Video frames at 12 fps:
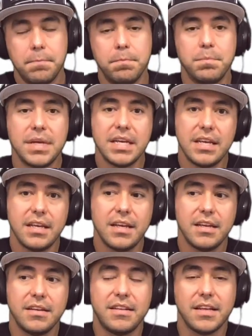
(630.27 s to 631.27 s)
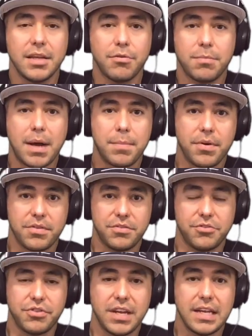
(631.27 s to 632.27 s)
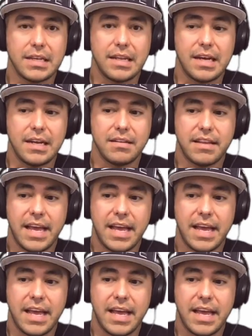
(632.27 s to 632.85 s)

me dealing with my personal training clients.